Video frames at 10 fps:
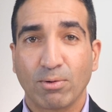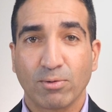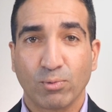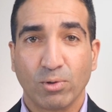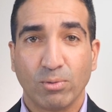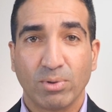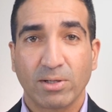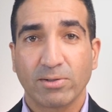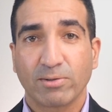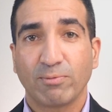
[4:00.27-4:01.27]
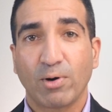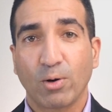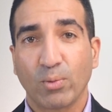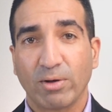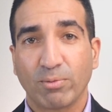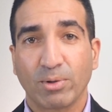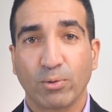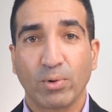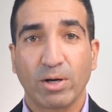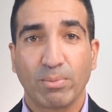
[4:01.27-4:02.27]
is rural because it's far away from the
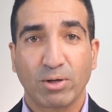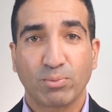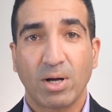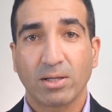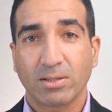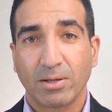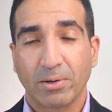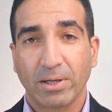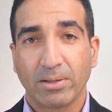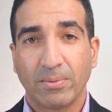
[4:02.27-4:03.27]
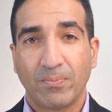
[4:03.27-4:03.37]
greater metropolitan area.